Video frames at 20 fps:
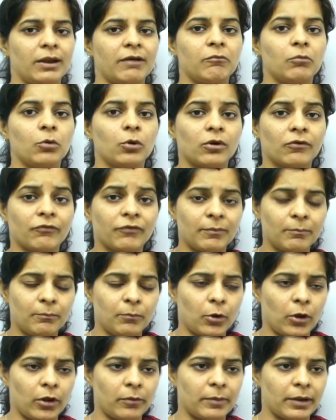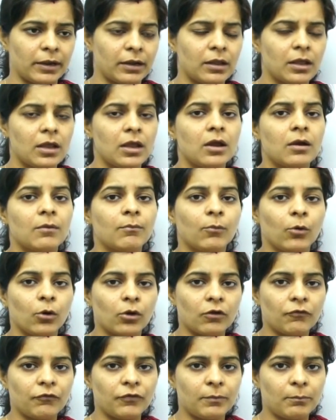have more of employment. More
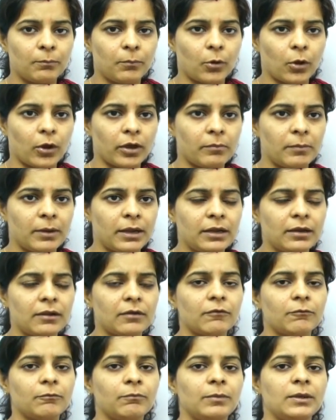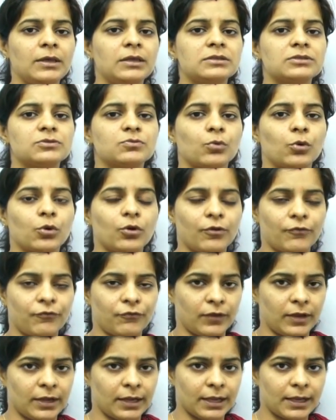of employment means more of
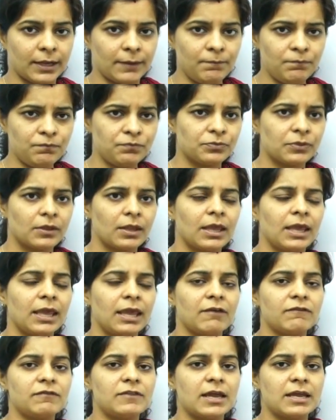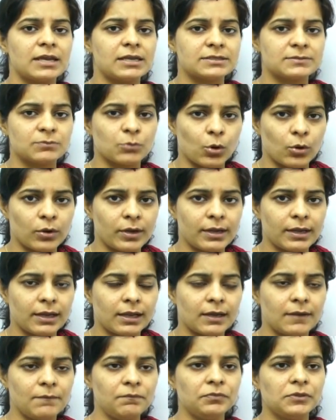income. If there is more
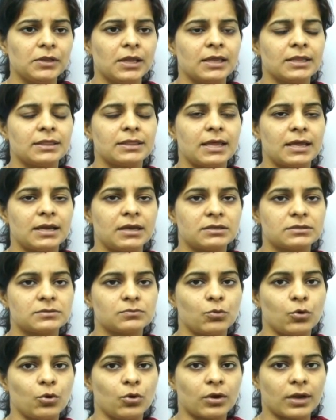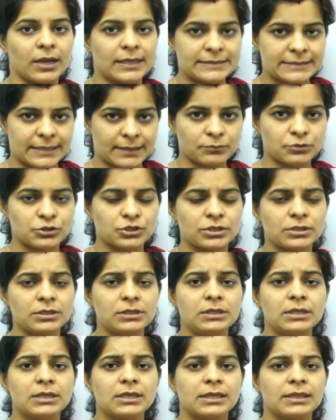income, there is more
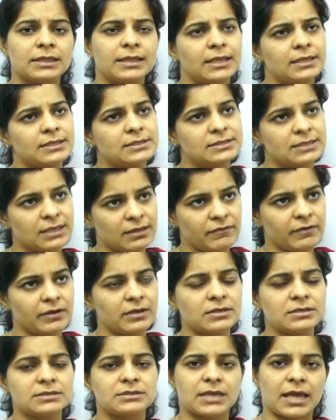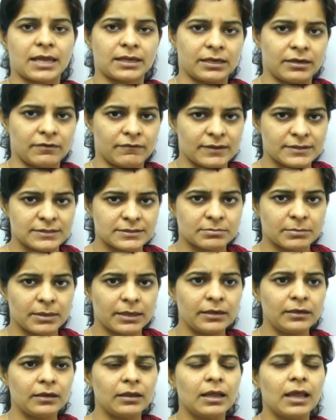consumption, then savings and
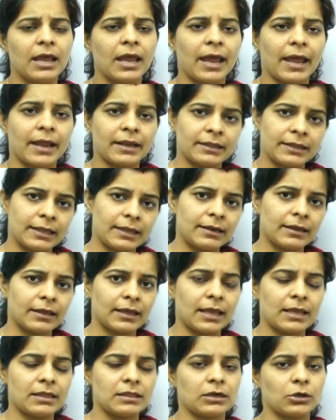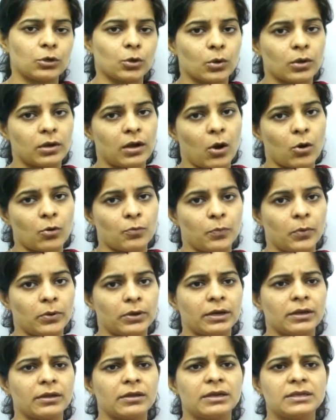investment, and then again the total output
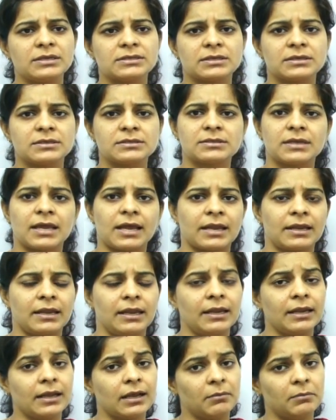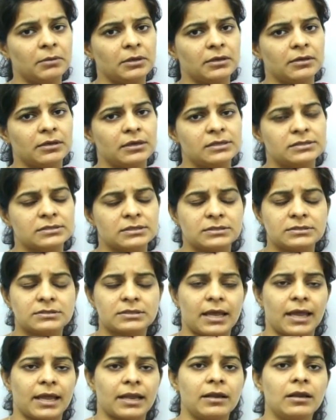increases and income increases,
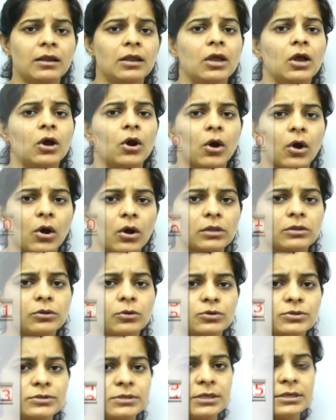and all those